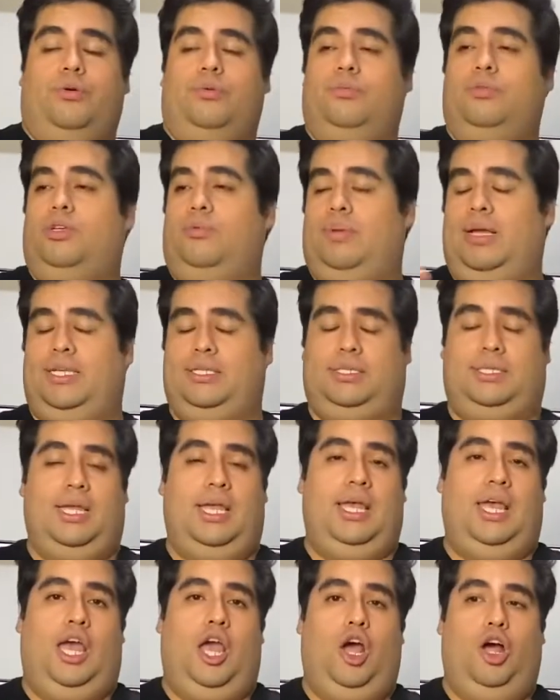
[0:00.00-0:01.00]
You must
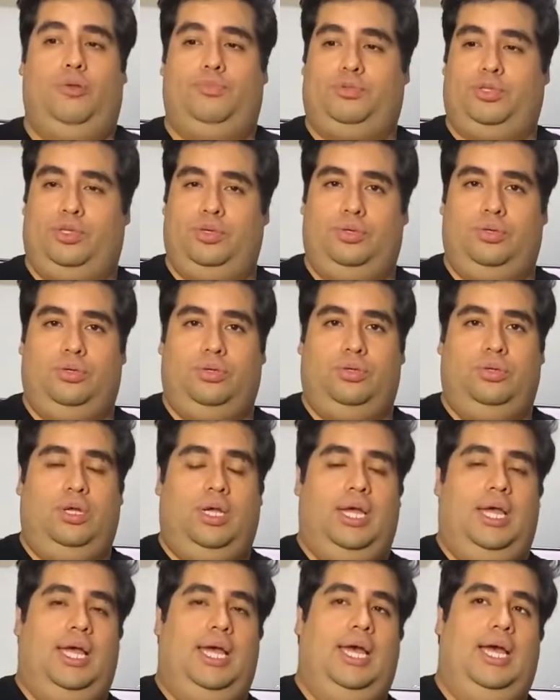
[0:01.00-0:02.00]
help to
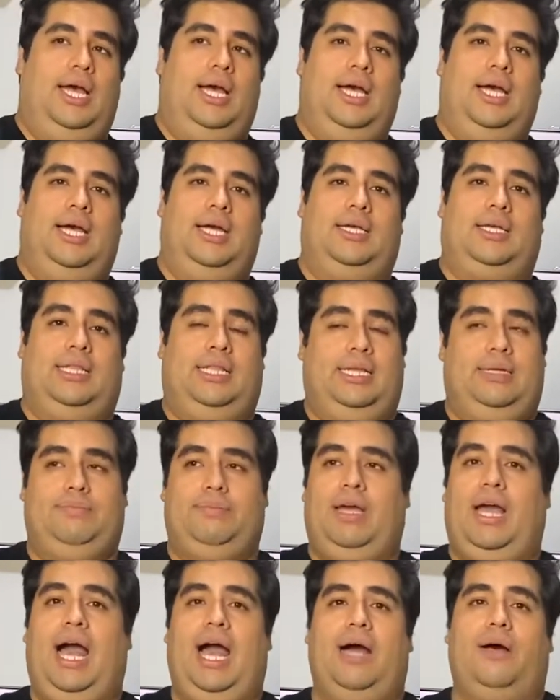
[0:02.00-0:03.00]
clean the
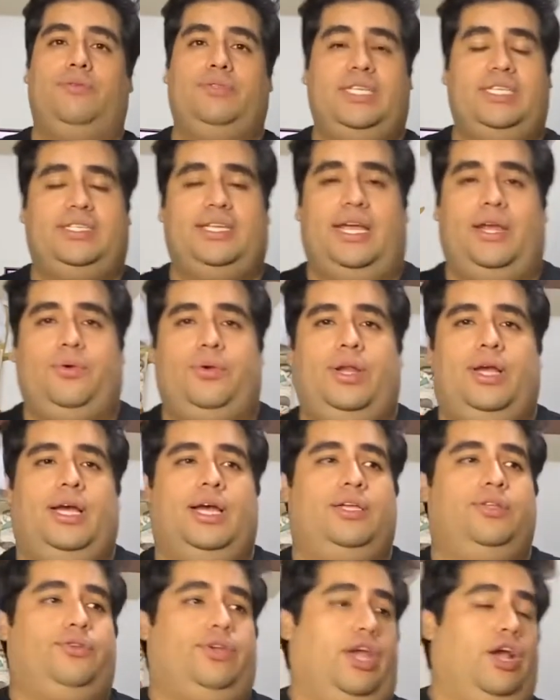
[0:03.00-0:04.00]
house, this area.
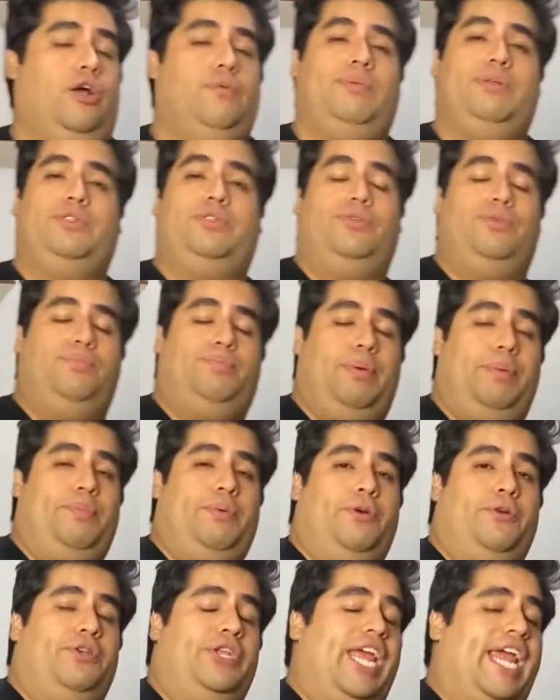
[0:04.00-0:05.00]
You can help us to
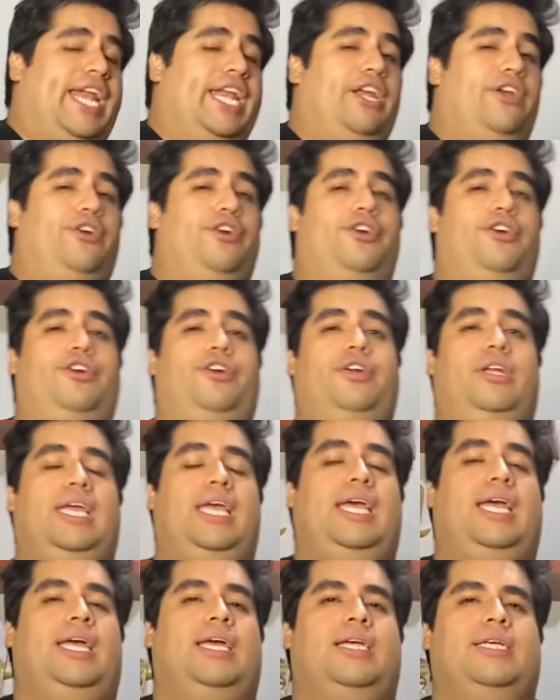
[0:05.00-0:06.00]
prepare dinner.
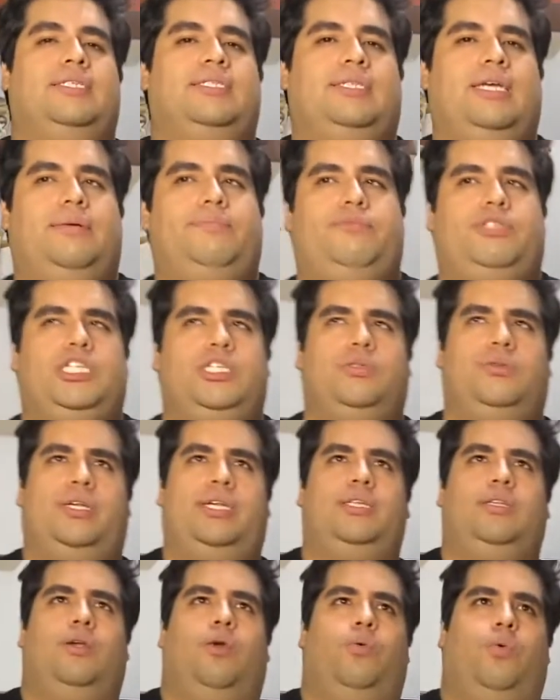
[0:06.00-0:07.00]
So,
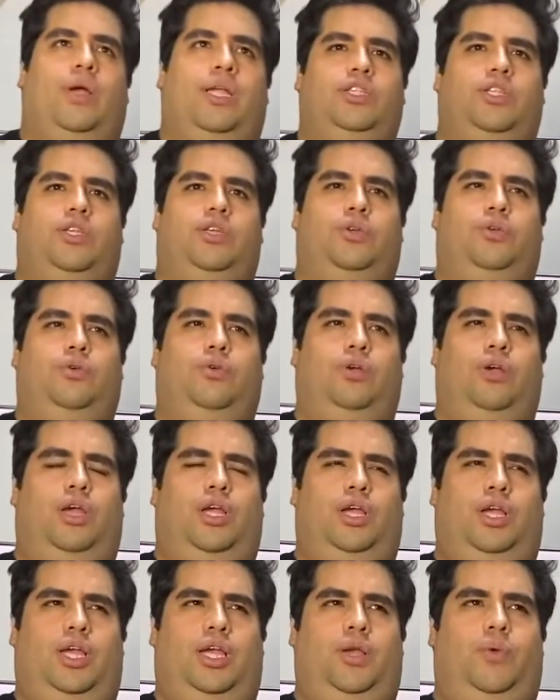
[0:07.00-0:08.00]
children, when
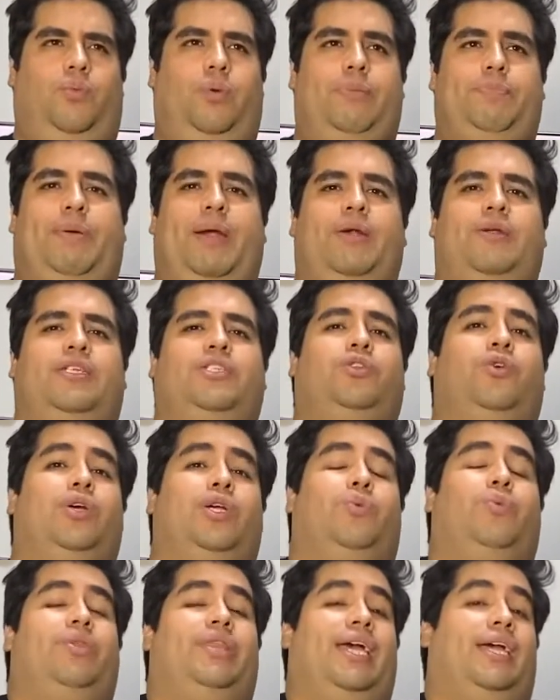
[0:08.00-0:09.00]
parents do
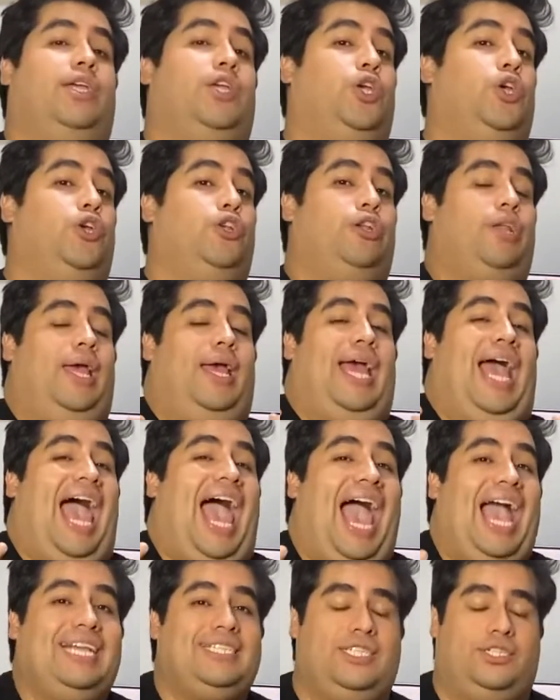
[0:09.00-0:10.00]
it with a good
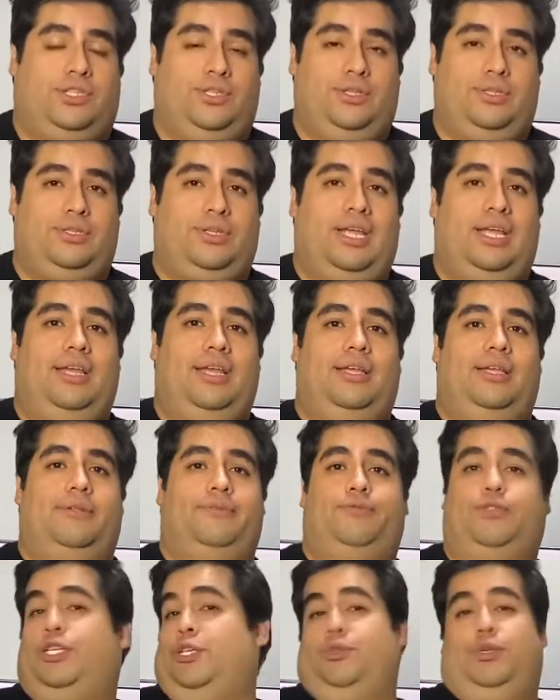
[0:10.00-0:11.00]
attitude,
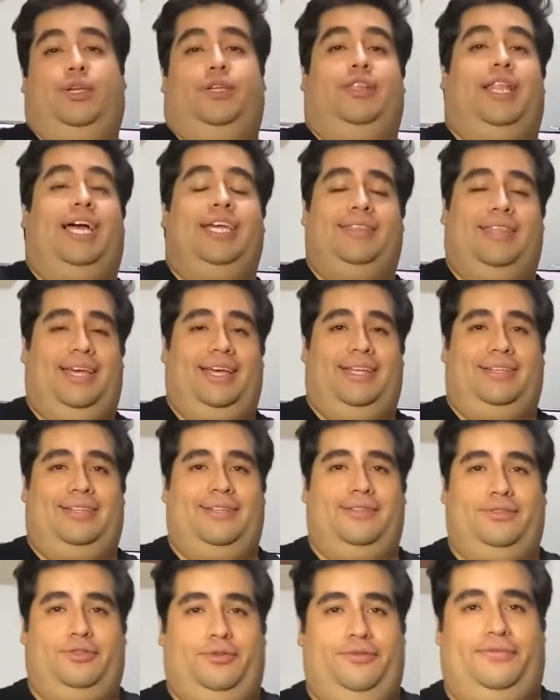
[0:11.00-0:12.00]
children like that,
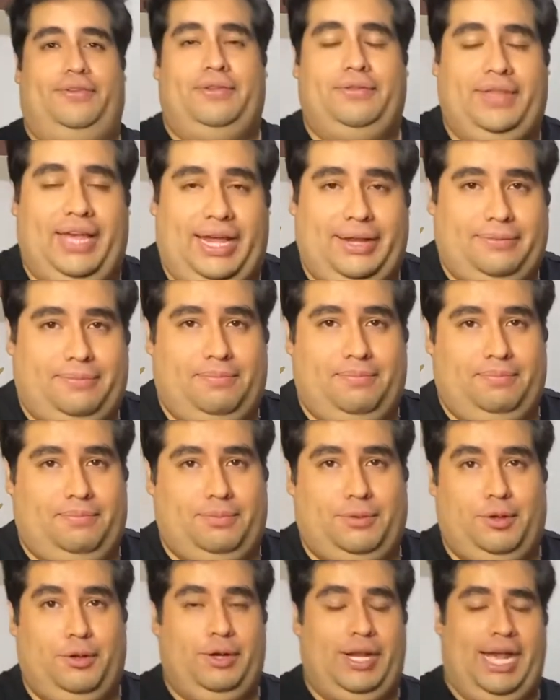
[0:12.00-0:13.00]
to feel that
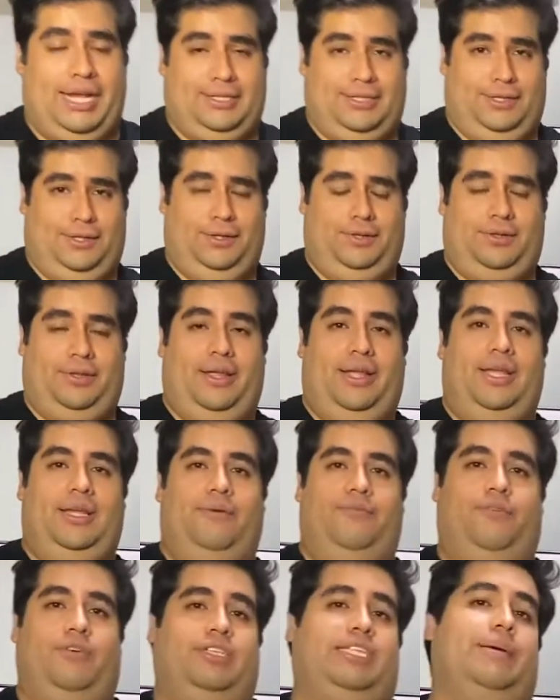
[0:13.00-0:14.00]
good attitude.
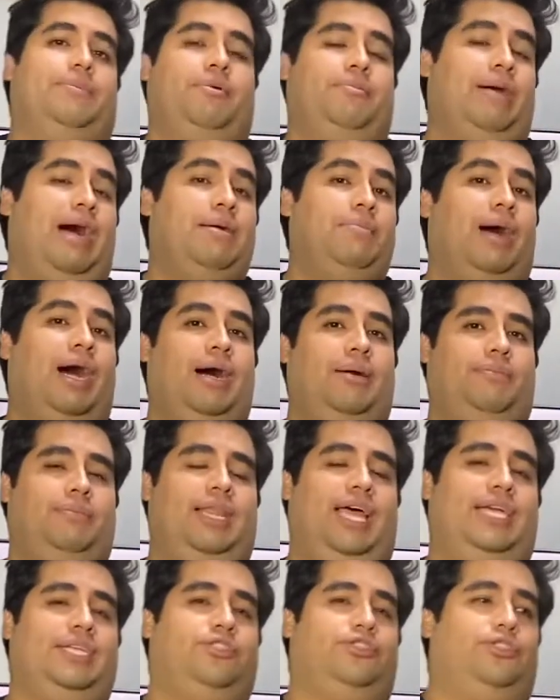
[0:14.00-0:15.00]
For example, my mom
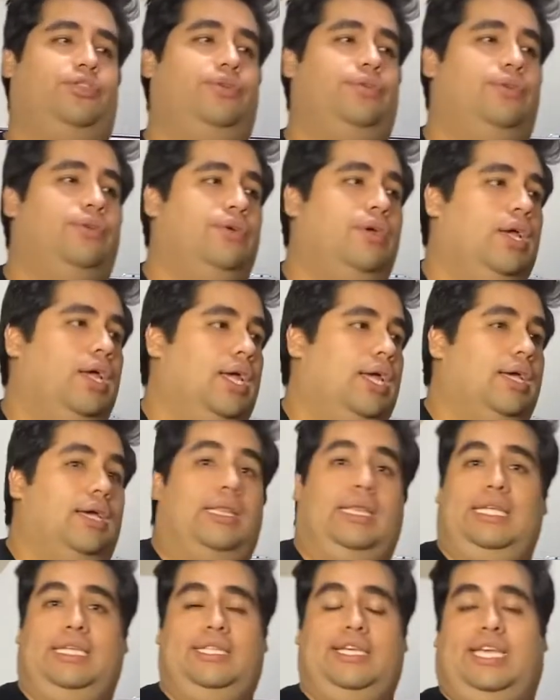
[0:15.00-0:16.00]
likes to
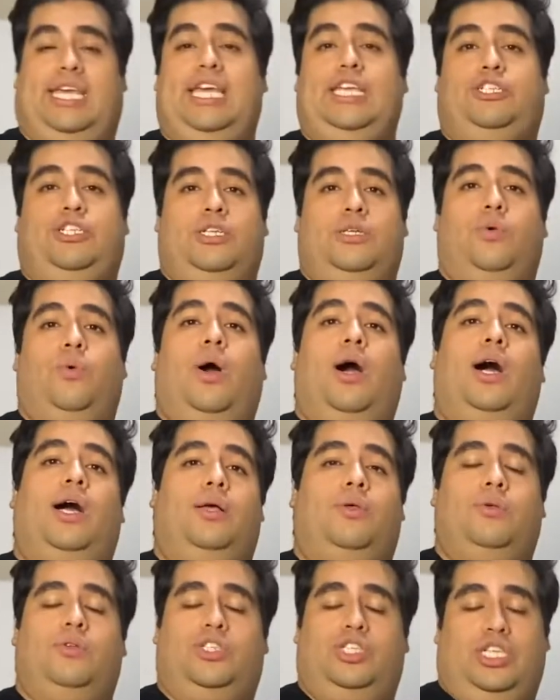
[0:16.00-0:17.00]
clean the kitchen
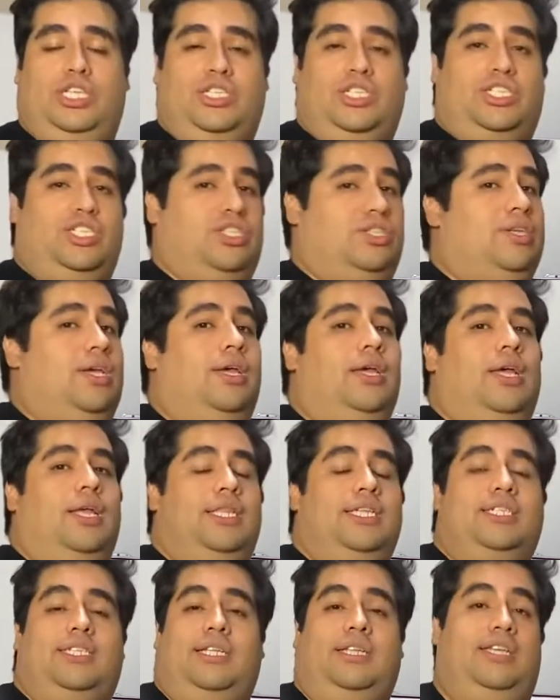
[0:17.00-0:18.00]
while she's
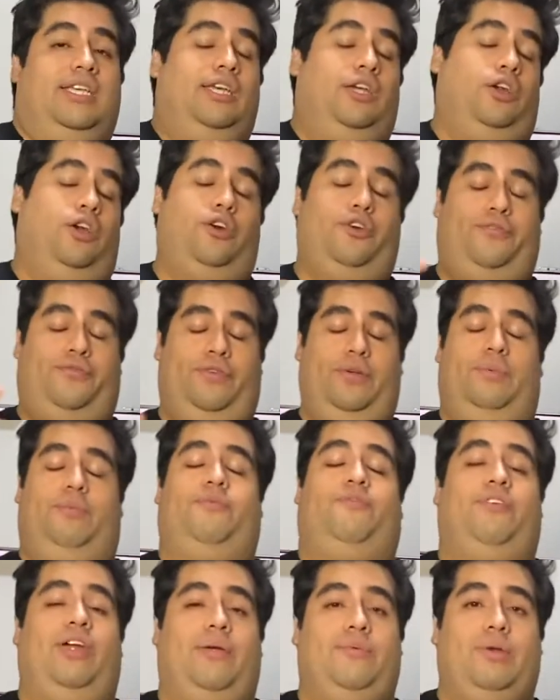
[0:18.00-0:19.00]
listening to her
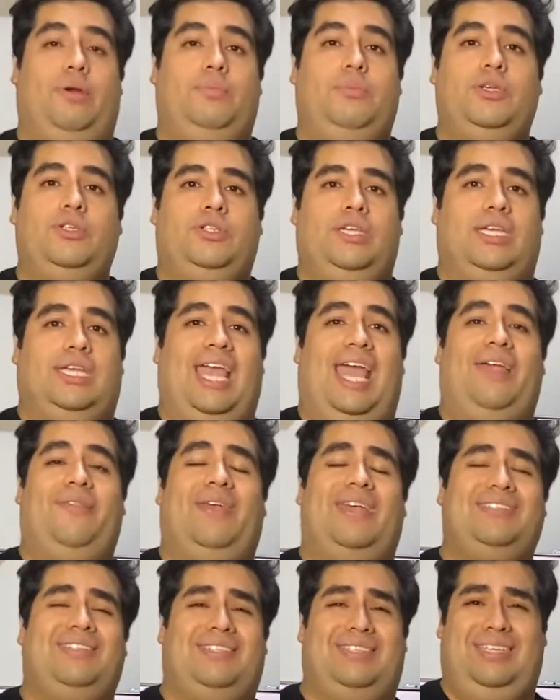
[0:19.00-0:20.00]
favorite music, and
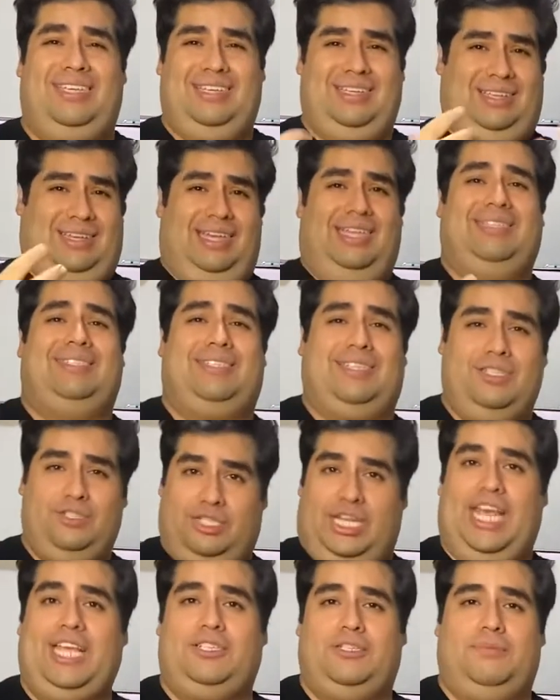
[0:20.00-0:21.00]
it's
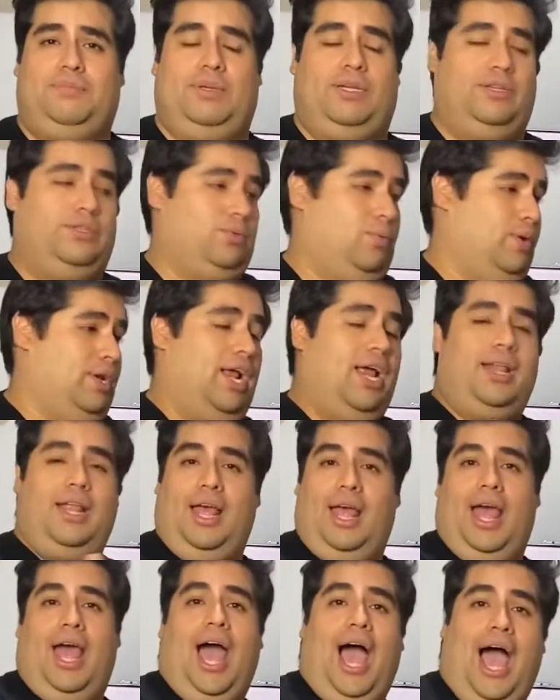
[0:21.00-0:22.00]
contagious because when
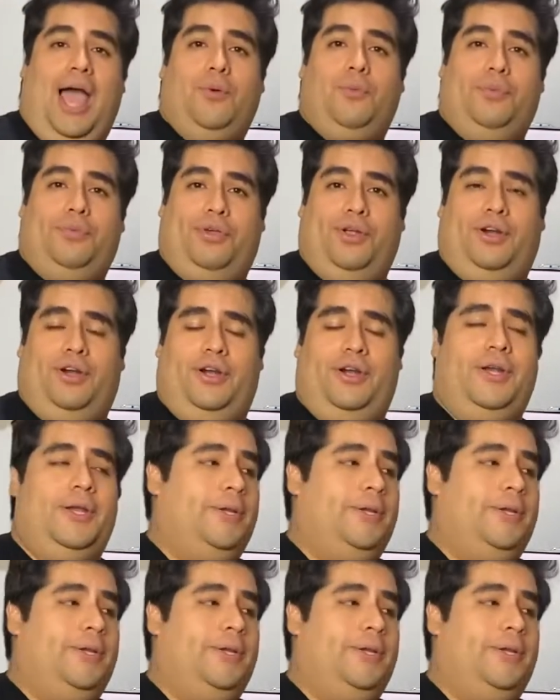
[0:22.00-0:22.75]
I with her,